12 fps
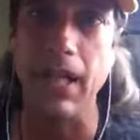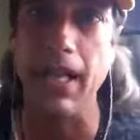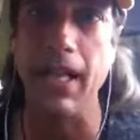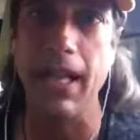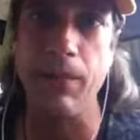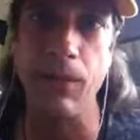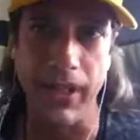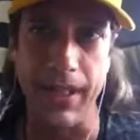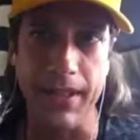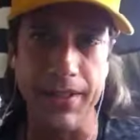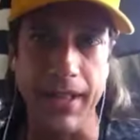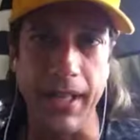And what
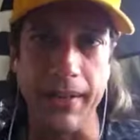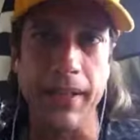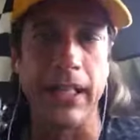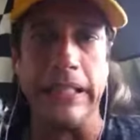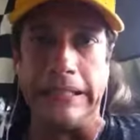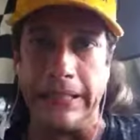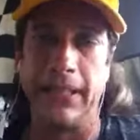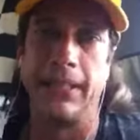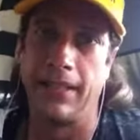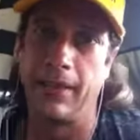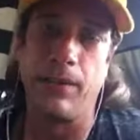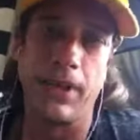can you say?
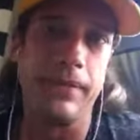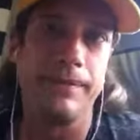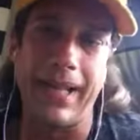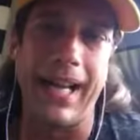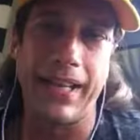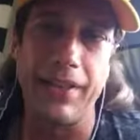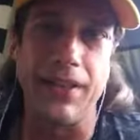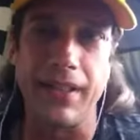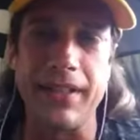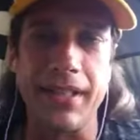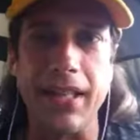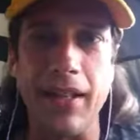Well, I guess you
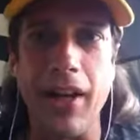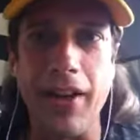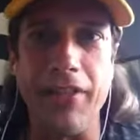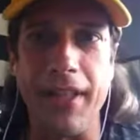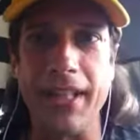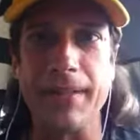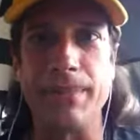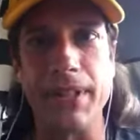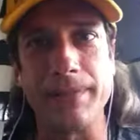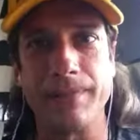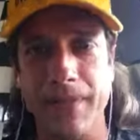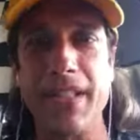could say a lot of things,
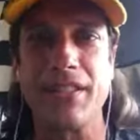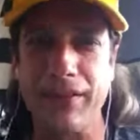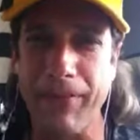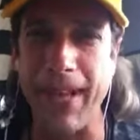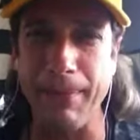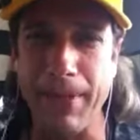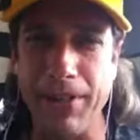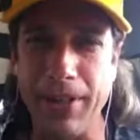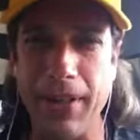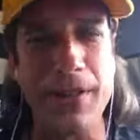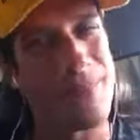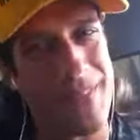but this is a family
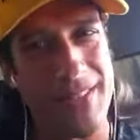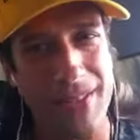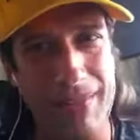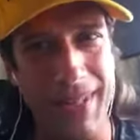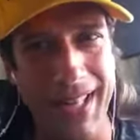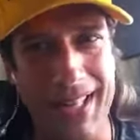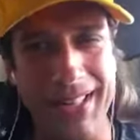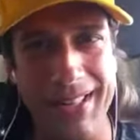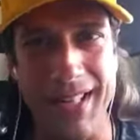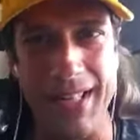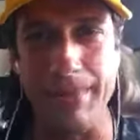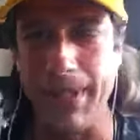show, so I'm not going to
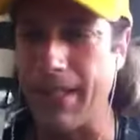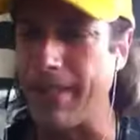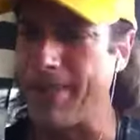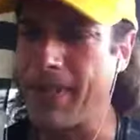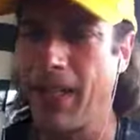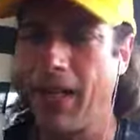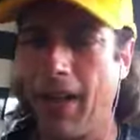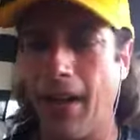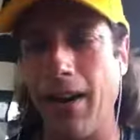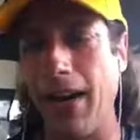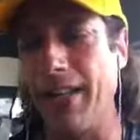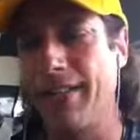say them here.
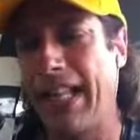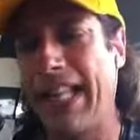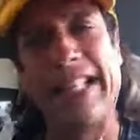All right.